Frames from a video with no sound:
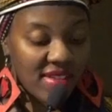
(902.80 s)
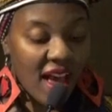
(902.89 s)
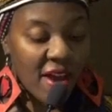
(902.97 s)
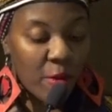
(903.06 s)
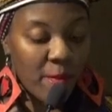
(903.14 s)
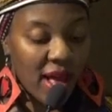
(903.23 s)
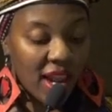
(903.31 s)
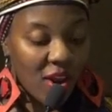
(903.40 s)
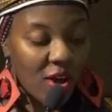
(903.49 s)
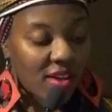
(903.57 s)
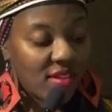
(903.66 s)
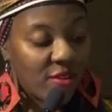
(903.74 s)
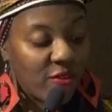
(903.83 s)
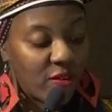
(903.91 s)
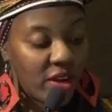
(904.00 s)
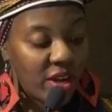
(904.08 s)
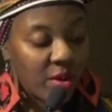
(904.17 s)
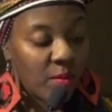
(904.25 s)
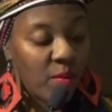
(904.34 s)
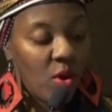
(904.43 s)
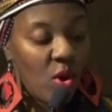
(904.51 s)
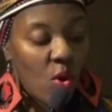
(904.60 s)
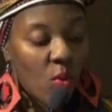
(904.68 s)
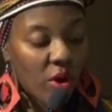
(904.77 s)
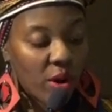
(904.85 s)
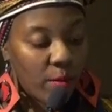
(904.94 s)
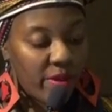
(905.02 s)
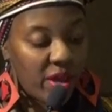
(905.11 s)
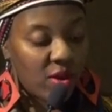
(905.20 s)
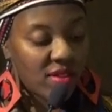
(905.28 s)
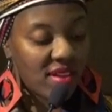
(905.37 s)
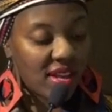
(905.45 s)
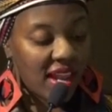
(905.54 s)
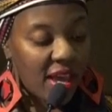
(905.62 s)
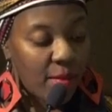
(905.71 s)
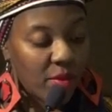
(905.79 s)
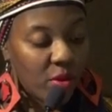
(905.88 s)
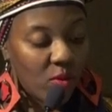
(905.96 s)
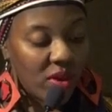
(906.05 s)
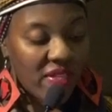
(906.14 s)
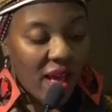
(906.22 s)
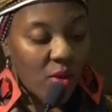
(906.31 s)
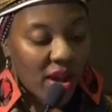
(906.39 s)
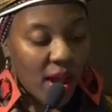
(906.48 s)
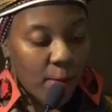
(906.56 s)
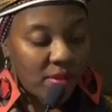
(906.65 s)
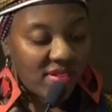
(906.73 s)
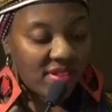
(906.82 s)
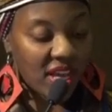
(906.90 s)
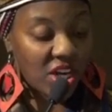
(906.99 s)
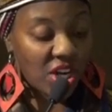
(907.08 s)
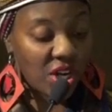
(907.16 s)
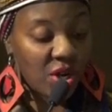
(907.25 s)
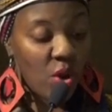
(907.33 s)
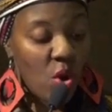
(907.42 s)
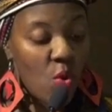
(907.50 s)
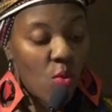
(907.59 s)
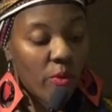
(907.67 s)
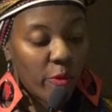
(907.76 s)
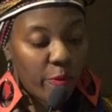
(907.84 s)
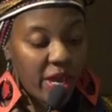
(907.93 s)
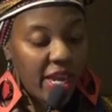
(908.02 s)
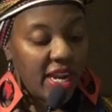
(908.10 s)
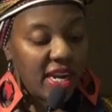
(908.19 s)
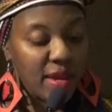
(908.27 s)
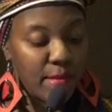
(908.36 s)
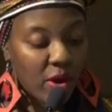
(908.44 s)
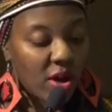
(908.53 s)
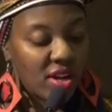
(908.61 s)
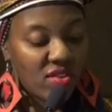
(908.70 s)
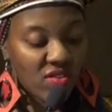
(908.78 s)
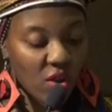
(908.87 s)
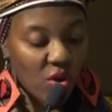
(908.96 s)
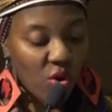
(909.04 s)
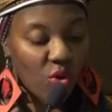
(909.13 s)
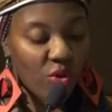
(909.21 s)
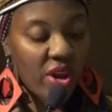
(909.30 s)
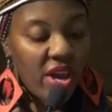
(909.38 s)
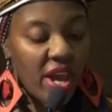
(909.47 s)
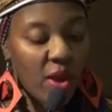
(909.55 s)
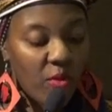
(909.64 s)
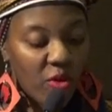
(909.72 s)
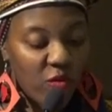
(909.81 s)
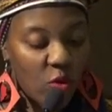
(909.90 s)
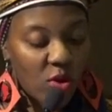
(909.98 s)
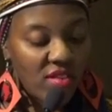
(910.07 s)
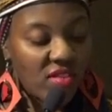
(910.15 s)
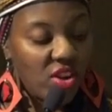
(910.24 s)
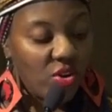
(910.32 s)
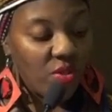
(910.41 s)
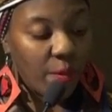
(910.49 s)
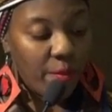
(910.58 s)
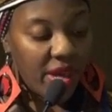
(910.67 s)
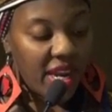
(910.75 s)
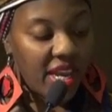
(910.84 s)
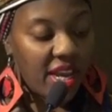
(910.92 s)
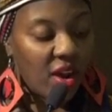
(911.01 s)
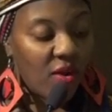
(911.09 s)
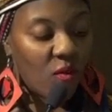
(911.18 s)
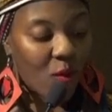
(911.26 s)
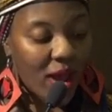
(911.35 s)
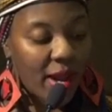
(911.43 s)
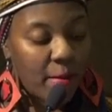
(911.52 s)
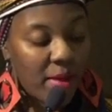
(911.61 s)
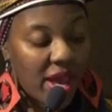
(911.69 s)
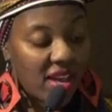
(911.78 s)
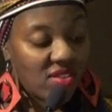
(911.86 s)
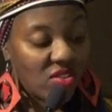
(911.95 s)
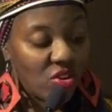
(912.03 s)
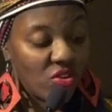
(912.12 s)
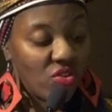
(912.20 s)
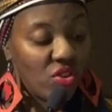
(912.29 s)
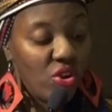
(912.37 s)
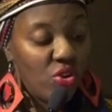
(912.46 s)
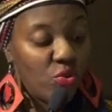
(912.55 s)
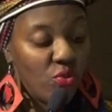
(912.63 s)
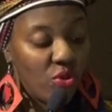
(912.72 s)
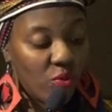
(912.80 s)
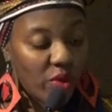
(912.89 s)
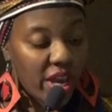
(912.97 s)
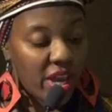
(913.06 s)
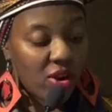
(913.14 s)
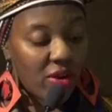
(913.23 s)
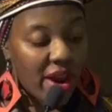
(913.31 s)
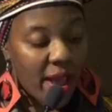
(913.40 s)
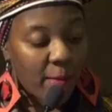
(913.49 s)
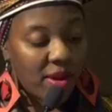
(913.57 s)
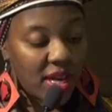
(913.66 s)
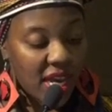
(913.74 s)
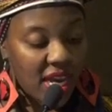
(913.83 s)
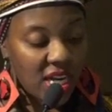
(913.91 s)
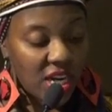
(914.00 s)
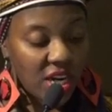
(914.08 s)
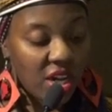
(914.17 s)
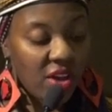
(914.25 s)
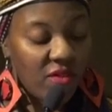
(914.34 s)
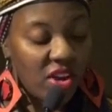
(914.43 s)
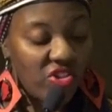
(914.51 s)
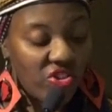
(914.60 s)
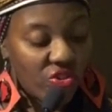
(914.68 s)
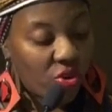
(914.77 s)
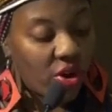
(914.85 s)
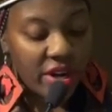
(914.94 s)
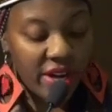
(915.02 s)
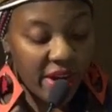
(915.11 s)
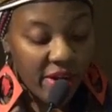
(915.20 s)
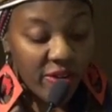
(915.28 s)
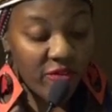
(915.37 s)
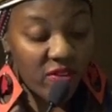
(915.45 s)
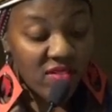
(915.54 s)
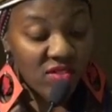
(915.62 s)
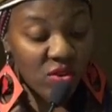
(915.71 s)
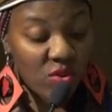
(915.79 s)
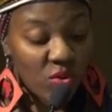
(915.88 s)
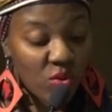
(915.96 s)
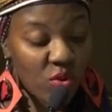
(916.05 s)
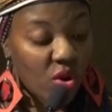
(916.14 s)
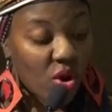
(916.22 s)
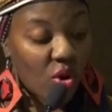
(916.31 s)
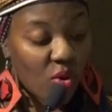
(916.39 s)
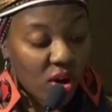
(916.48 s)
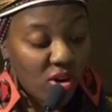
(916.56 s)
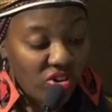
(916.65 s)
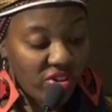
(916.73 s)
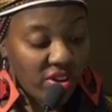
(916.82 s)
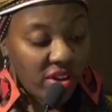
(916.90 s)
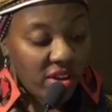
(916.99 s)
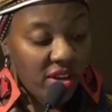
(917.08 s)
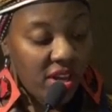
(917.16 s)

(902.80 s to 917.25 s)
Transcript: entitled by law to freedom were compelled to labor without compensation were repeatedly bought and sold and were forced to do the bidding of white masters through the regular application of extraordinary physical coercion.